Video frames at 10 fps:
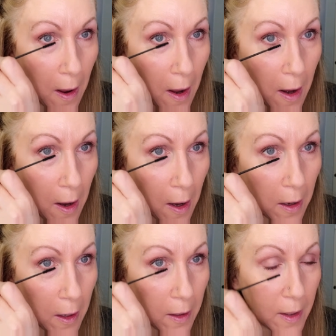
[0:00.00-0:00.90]

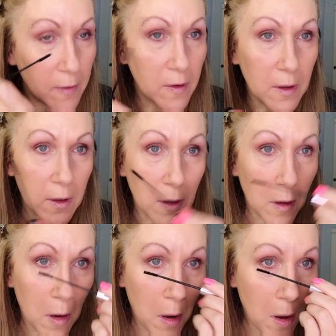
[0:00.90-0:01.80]
and it doesn't
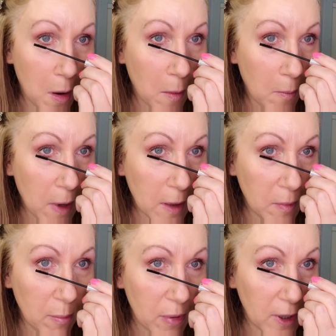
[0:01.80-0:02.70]
make
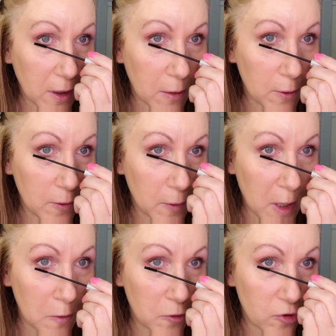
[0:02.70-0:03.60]
me blink or
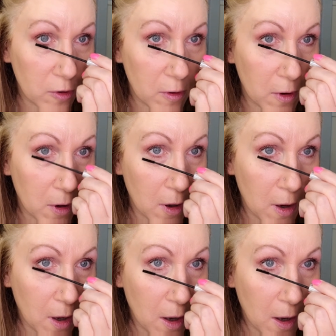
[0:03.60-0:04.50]
twitch.
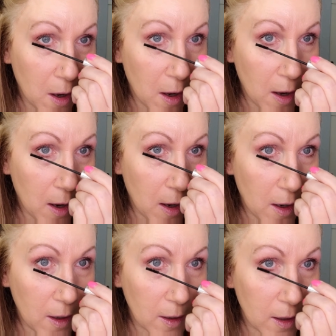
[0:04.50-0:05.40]

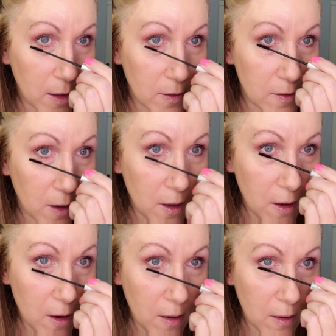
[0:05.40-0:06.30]
And it gets
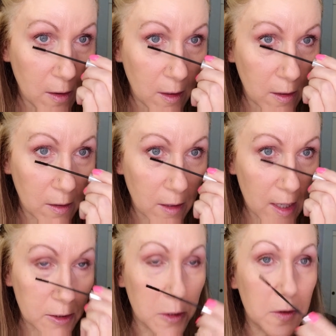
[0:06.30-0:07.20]
all the little
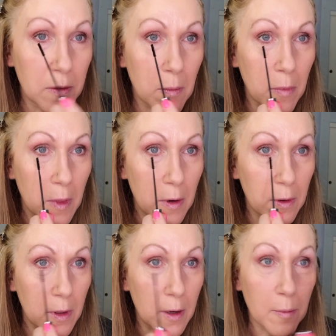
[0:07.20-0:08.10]
lashes that are
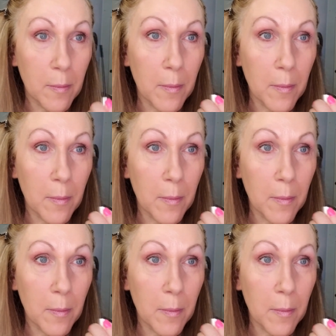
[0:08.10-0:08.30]
in there.